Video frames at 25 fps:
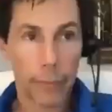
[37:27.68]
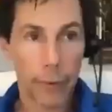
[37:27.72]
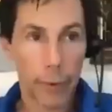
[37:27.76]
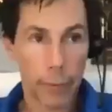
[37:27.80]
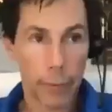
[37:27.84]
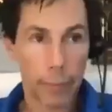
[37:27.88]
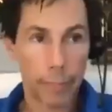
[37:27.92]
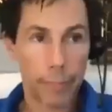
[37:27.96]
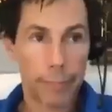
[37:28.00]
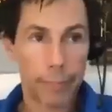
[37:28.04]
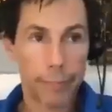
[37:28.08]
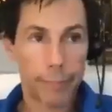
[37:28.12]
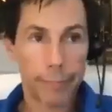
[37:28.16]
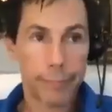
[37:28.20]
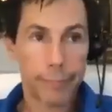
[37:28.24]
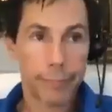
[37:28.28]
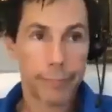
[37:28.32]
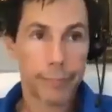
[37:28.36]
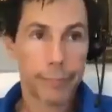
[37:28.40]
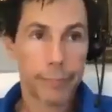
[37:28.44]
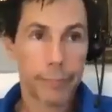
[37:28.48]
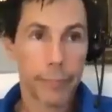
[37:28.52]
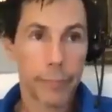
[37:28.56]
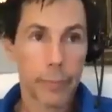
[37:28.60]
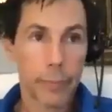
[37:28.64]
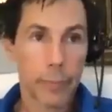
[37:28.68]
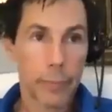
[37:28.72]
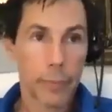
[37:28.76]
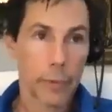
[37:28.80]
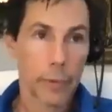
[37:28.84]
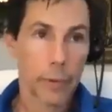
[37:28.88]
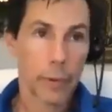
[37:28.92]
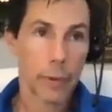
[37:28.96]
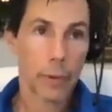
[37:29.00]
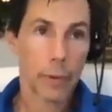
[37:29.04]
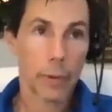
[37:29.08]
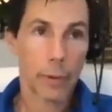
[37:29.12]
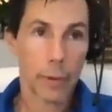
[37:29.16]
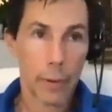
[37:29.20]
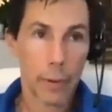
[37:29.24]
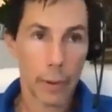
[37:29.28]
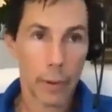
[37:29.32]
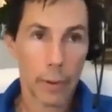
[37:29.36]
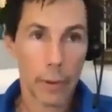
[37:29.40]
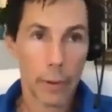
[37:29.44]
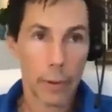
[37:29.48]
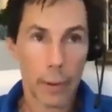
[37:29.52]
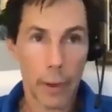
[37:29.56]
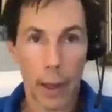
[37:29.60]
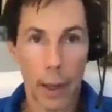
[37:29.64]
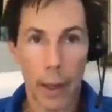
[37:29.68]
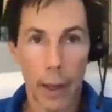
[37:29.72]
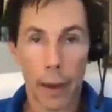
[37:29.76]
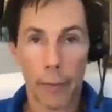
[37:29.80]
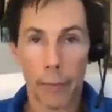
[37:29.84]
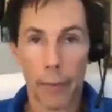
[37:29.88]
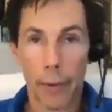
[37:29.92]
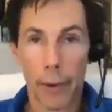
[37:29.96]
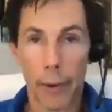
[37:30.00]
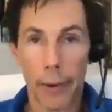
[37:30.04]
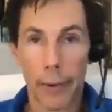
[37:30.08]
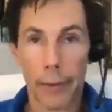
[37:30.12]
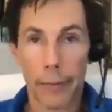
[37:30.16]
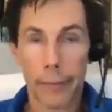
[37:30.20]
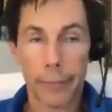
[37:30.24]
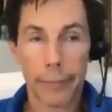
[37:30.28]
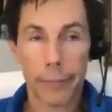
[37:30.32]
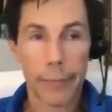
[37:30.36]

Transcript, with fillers: then they're, they're not stuck in San Francisco. Yeah, or, right.